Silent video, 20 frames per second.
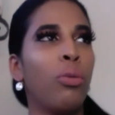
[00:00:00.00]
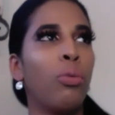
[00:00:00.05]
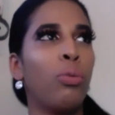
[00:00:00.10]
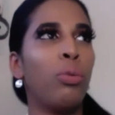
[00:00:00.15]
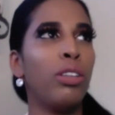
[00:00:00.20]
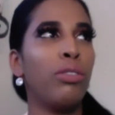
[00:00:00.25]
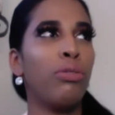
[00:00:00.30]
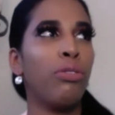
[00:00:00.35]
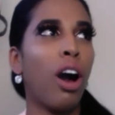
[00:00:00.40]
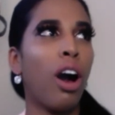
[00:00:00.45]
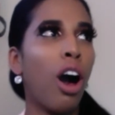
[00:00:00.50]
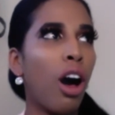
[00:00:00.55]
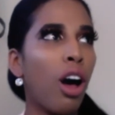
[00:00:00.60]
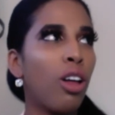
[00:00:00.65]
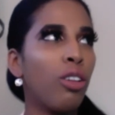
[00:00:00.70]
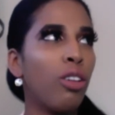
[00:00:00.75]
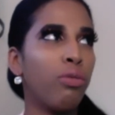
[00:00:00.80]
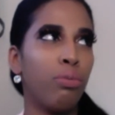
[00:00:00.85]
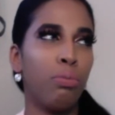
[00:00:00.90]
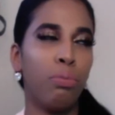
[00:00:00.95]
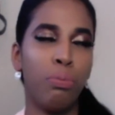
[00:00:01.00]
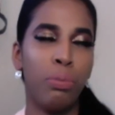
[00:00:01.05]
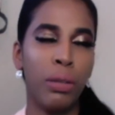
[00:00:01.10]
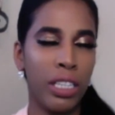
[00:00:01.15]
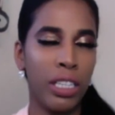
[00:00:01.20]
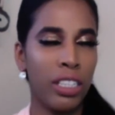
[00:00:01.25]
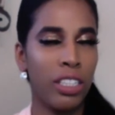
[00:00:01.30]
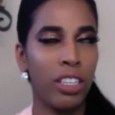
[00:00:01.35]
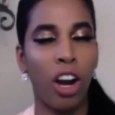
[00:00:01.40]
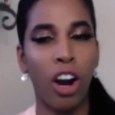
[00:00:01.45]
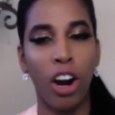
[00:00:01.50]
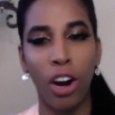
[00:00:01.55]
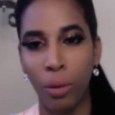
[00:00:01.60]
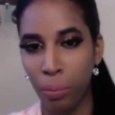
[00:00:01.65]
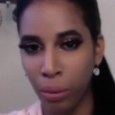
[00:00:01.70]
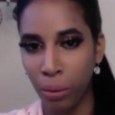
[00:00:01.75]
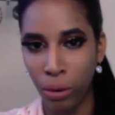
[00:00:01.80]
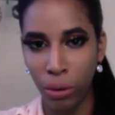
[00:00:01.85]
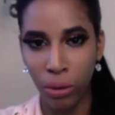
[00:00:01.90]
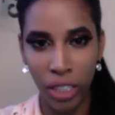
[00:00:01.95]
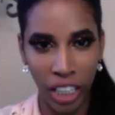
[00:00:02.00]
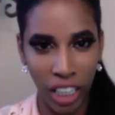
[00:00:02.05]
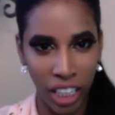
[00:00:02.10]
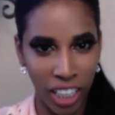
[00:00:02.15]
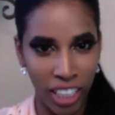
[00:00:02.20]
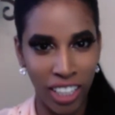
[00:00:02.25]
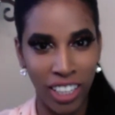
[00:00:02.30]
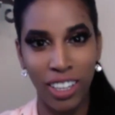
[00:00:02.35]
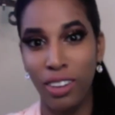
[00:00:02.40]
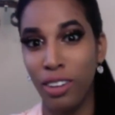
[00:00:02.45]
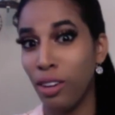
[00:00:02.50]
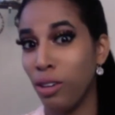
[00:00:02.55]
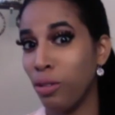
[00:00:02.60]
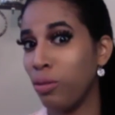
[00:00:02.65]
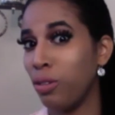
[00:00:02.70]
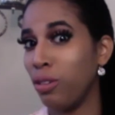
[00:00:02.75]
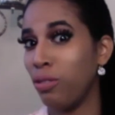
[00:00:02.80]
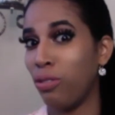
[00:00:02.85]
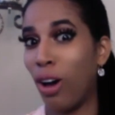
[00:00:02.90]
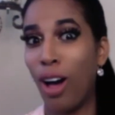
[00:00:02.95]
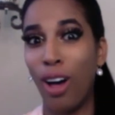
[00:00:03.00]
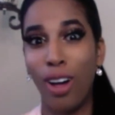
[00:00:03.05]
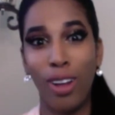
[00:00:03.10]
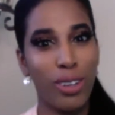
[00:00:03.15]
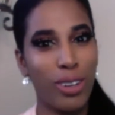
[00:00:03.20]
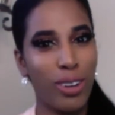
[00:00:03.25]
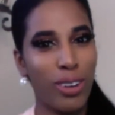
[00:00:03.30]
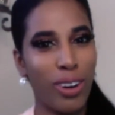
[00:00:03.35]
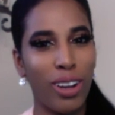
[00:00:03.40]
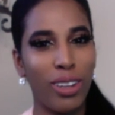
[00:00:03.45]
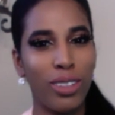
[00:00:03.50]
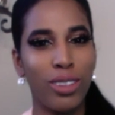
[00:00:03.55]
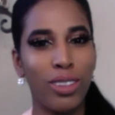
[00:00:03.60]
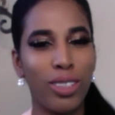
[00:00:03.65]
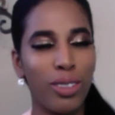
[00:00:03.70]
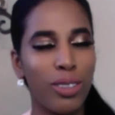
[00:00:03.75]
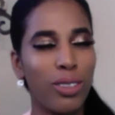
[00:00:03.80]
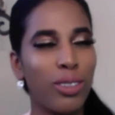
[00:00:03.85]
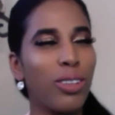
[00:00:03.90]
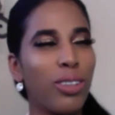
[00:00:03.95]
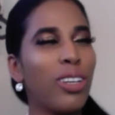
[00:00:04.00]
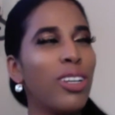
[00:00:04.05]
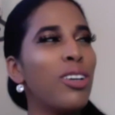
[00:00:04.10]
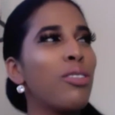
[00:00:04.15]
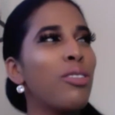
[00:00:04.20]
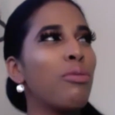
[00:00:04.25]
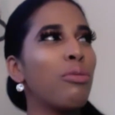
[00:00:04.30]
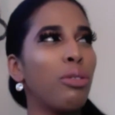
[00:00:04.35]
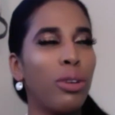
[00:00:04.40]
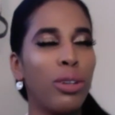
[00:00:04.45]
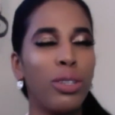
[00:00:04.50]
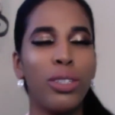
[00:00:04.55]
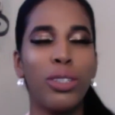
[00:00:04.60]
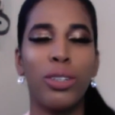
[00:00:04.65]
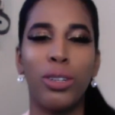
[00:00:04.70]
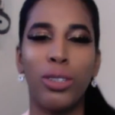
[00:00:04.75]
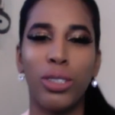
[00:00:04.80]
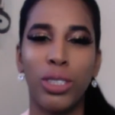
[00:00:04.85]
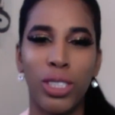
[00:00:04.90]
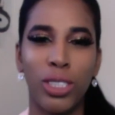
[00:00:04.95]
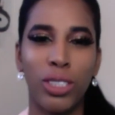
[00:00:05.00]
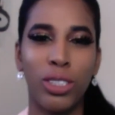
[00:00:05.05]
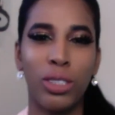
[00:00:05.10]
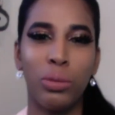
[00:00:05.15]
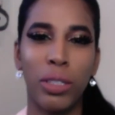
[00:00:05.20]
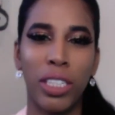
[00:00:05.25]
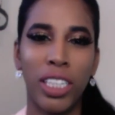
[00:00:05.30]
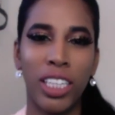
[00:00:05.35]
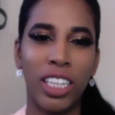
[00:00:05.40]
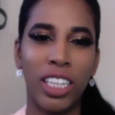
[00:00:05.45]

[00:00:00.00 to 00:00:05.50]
We've all been heartbroken, we've all gone through roller coasters when it